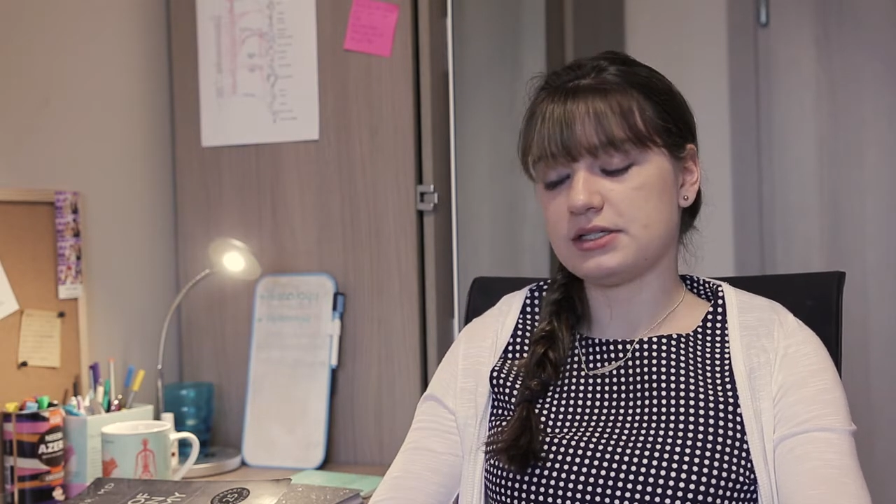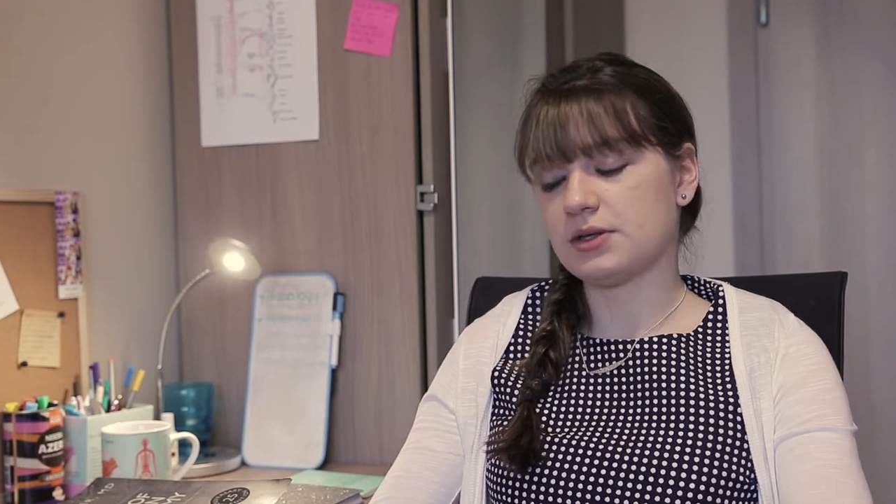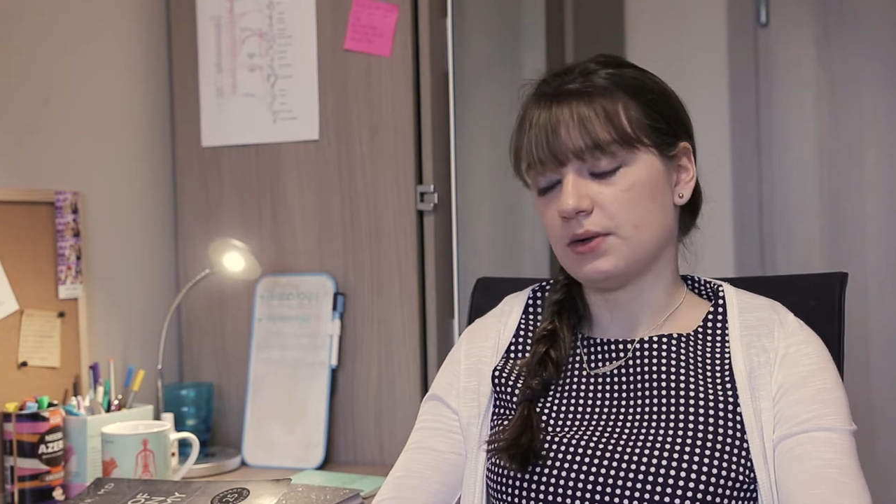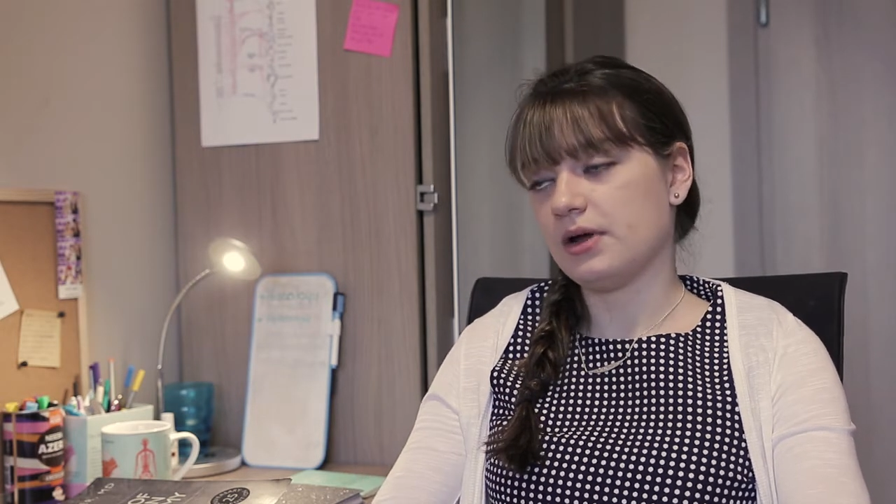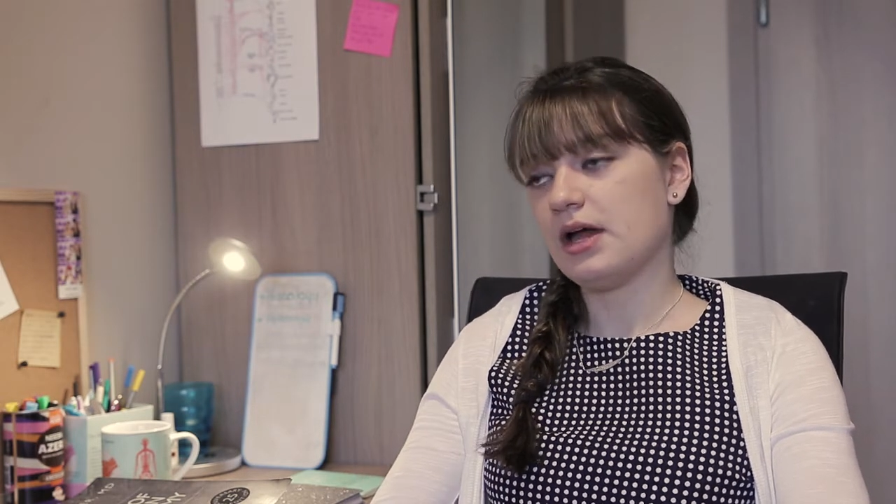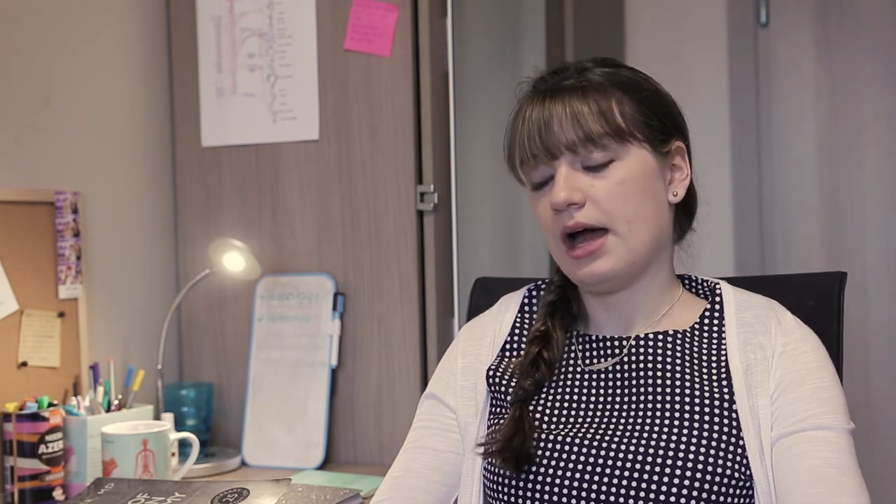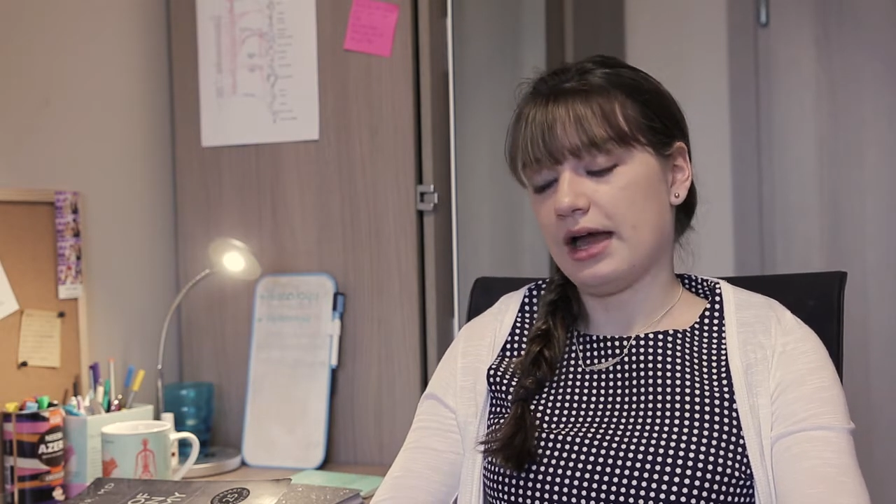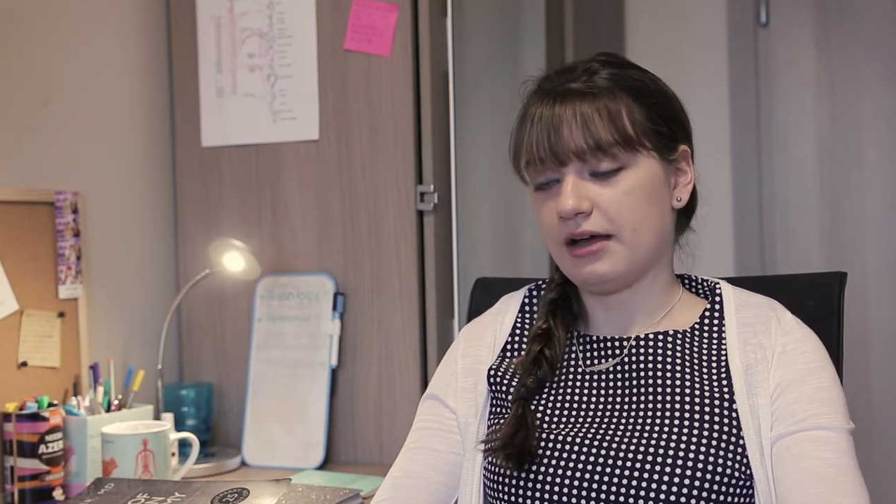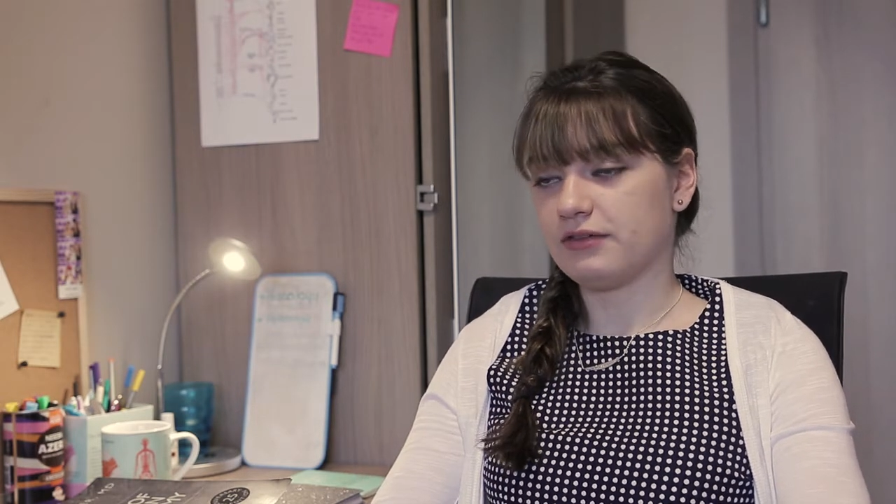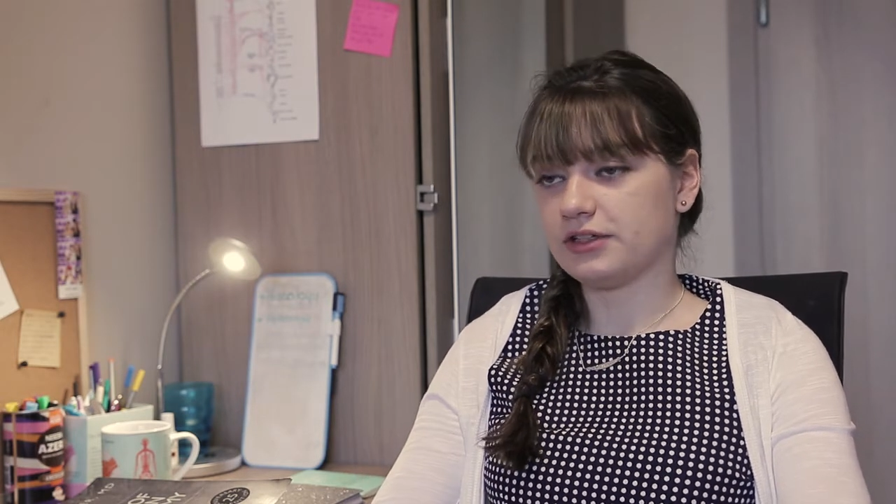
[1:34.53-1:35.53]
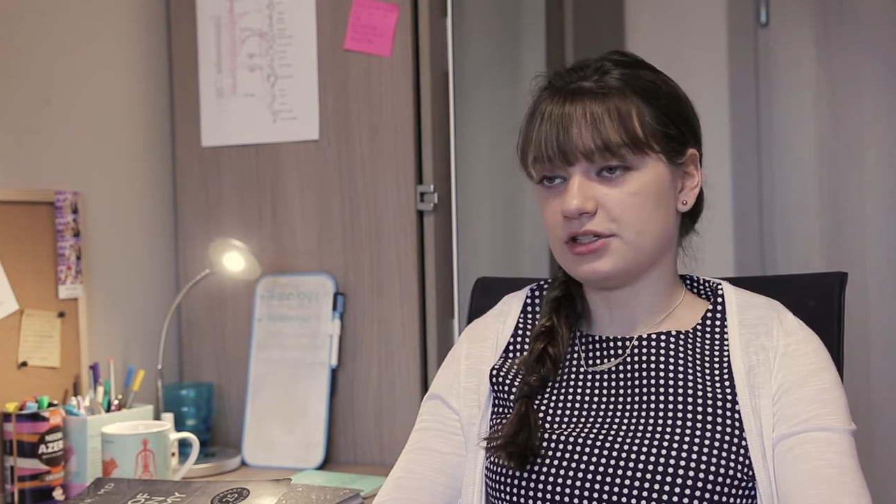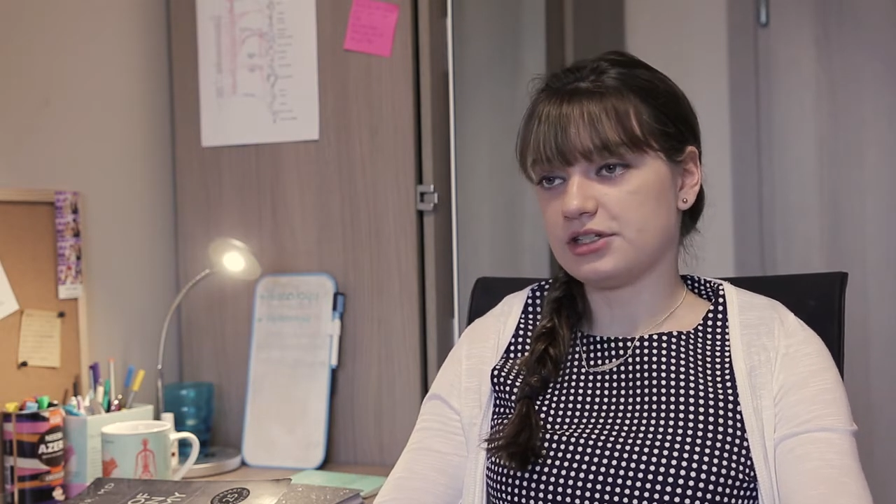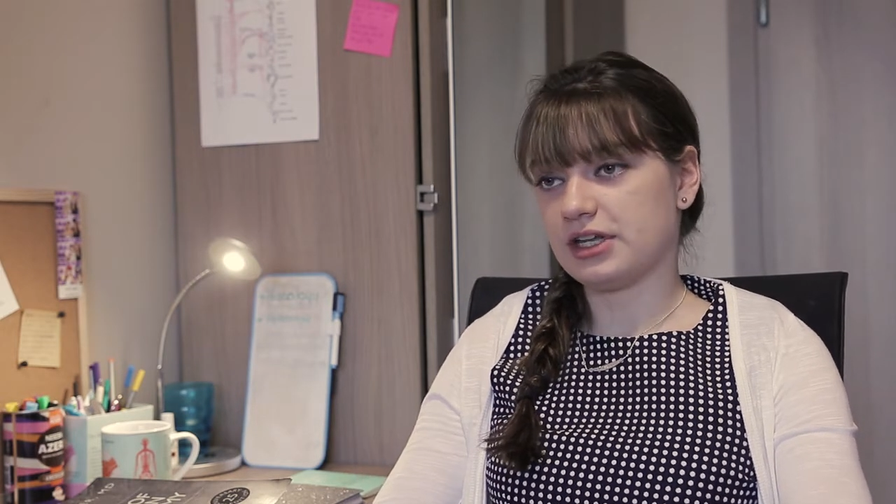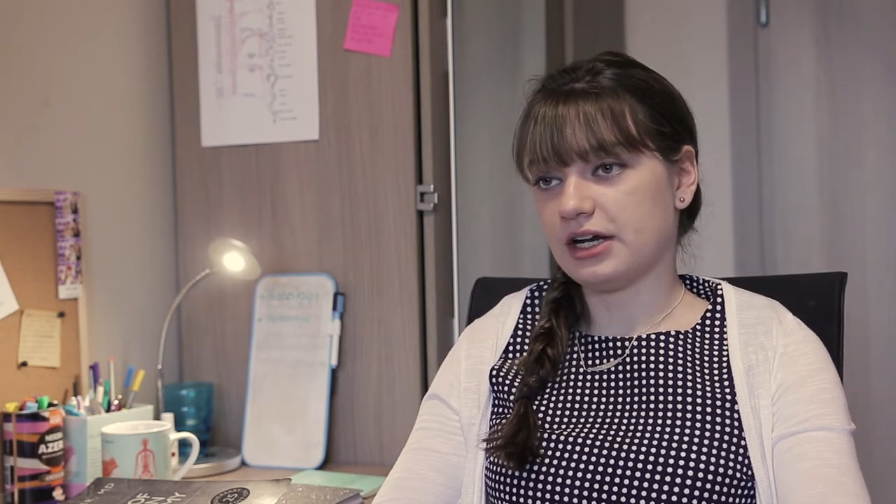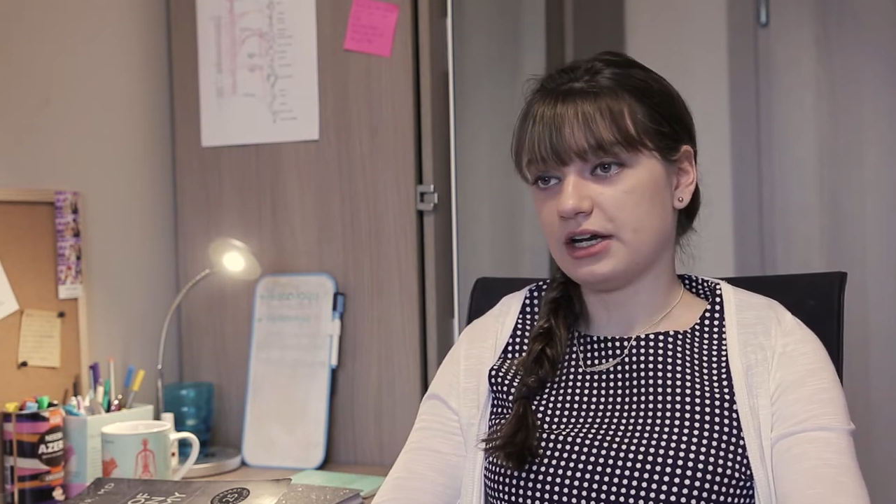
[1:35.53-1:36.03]
so I have lunch
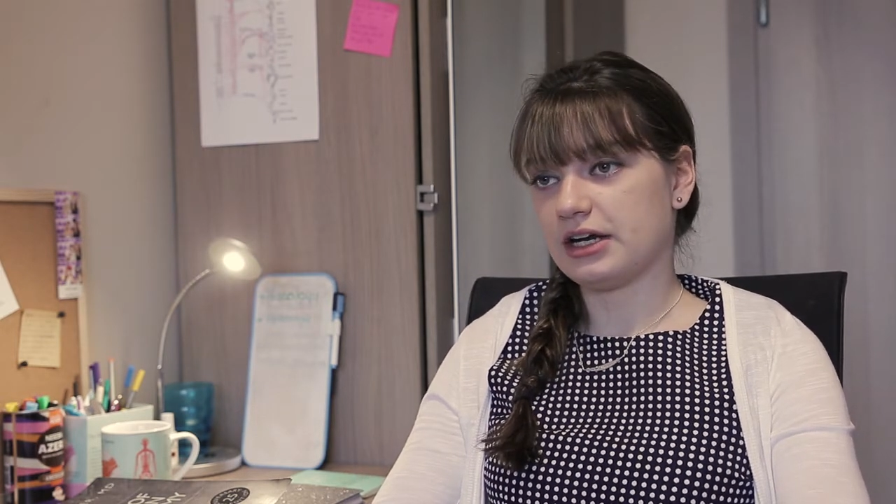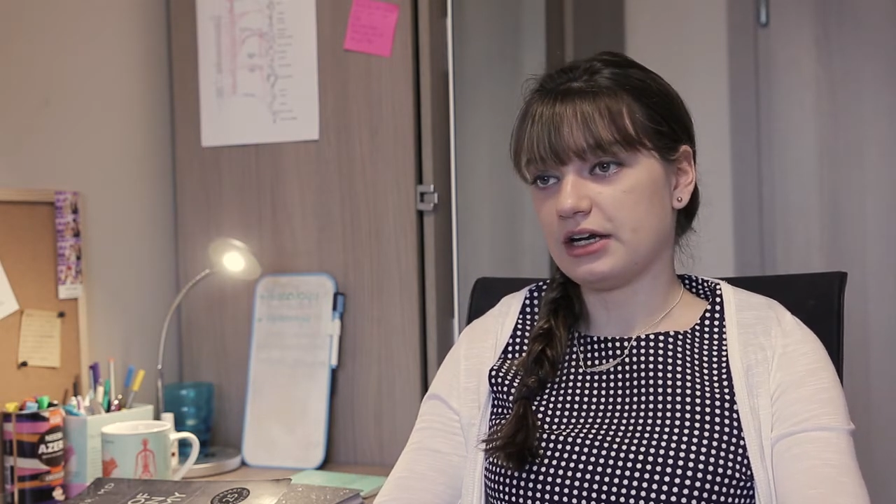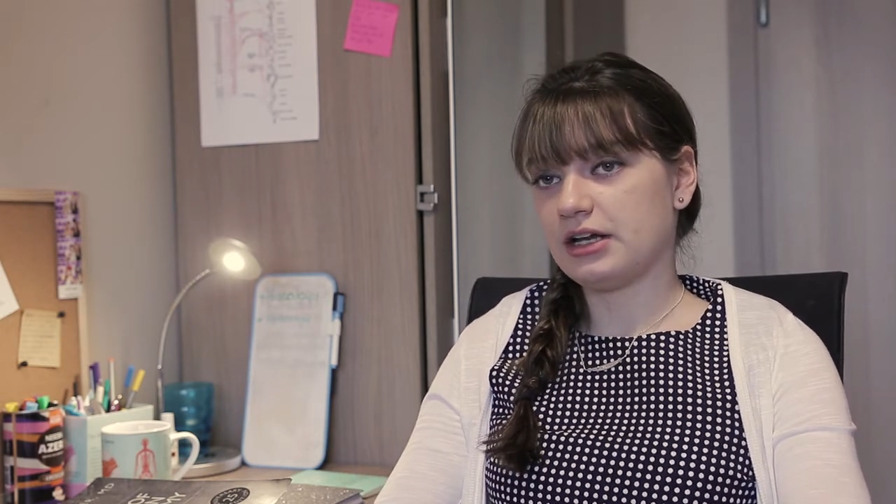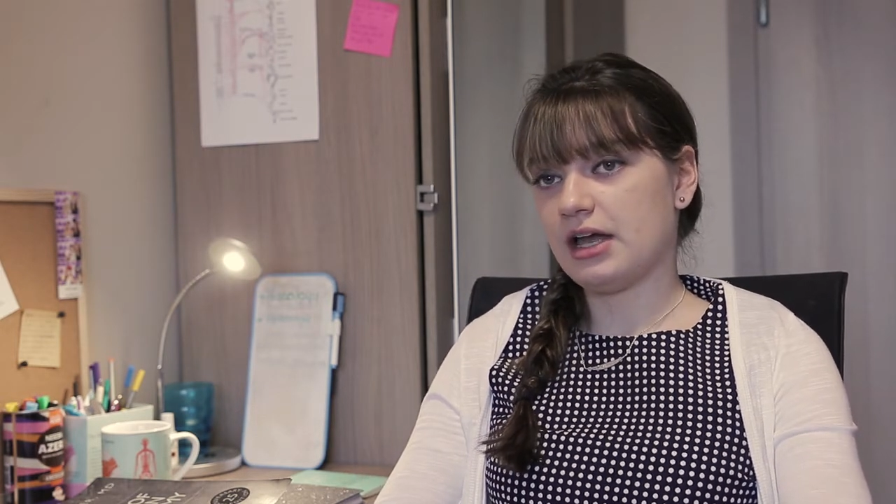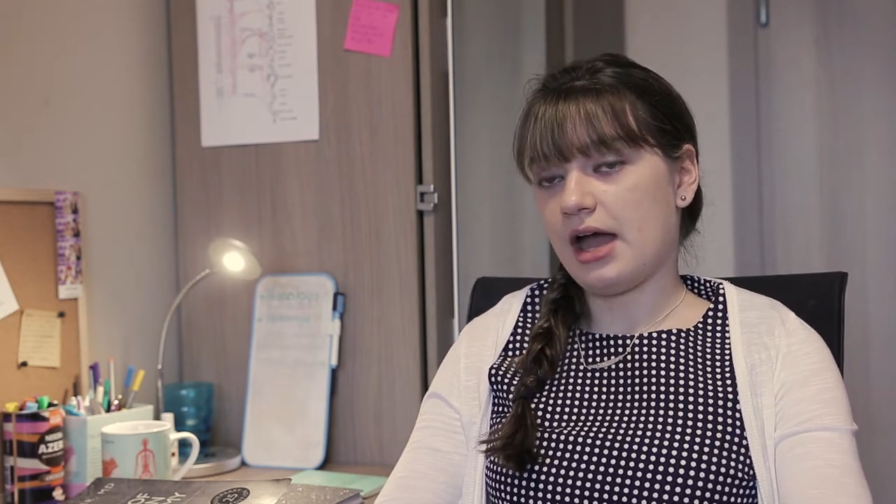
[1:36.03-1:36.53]
there.